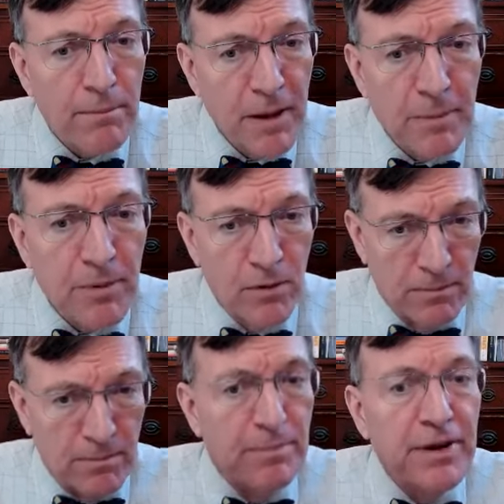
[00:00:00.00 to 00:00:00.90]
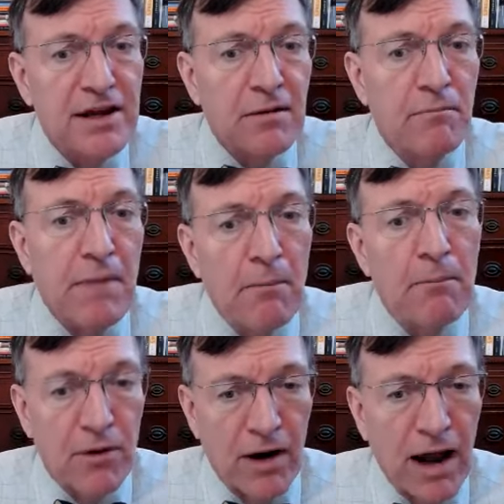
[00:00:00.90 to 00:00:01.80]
people being a member,